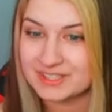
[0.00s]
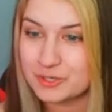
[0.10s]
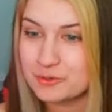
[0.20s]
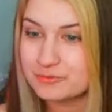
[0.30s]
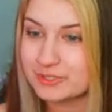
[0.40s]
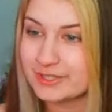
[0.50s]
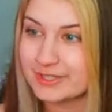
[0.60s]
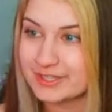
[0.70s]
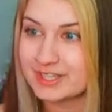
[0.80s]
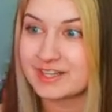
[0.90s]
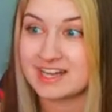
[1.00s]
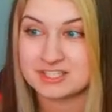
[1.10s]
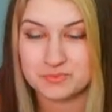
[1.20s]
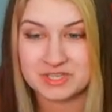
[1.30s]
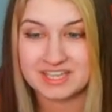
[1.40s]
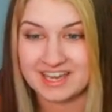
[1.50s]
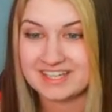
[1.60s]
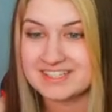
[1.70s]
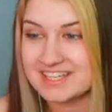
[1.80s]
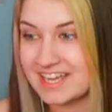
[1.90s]
over the last
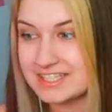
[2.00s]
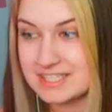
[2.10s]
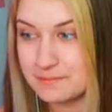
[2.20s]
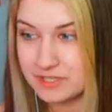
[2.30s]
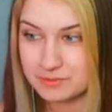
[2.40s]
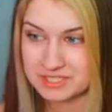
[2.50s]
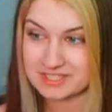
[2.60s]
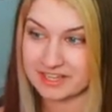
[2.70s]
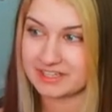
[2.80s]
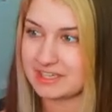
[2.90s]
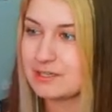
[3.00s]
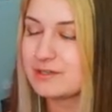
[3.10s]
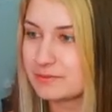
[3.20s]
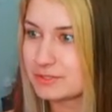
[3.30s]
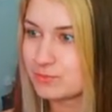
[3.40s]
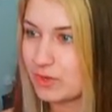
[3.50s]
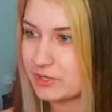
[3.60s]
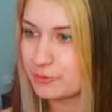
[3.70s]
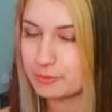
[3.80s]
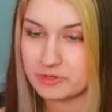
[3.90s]
weekend, and somebody was selling it. It was way
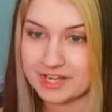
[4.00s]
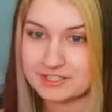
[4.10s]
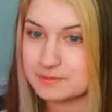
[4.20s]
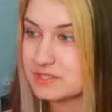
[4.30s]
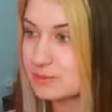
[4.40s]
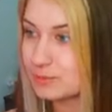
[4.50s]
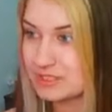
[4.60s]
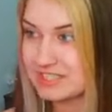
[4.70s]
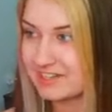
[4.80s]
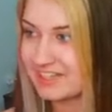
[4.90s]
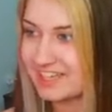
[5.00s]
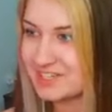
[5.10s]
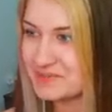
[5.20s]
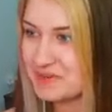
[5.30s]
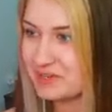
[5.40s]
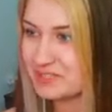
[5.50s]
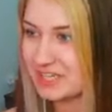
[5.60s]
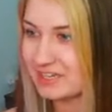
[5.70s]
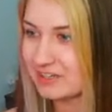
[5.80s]
overpriced, but someone was selling it, and I was like,